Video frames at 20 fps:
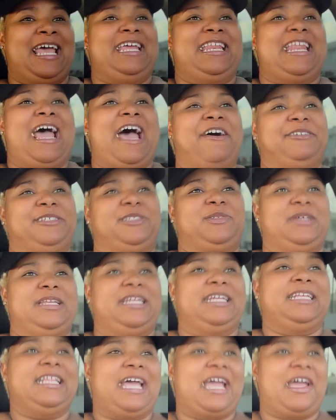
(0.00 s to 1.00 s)
in the house with
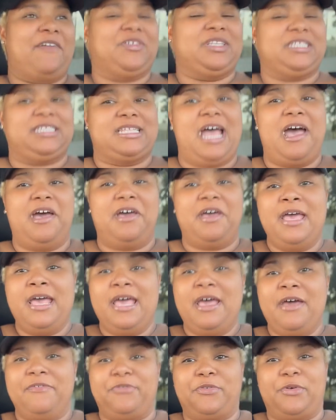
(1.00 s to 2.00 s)
it. Like, if it's not
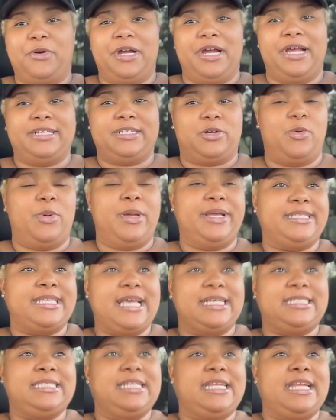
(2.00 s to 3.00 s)
for a quick
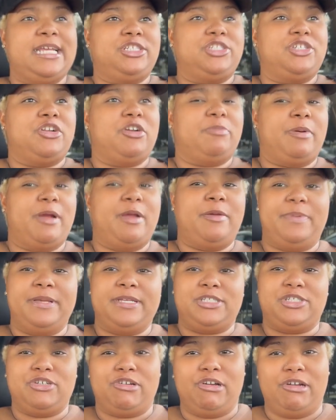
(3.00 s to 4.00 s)
destination or
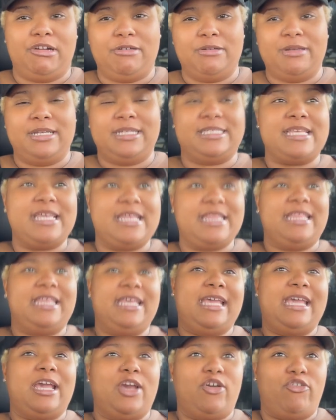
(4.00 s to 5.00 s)
purpose, your girl is in
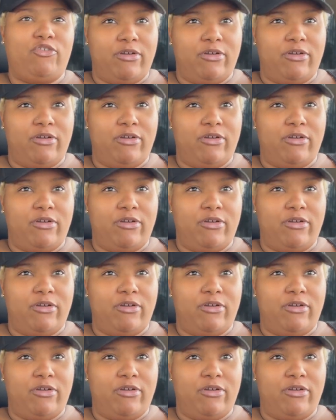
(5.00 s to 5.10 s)
the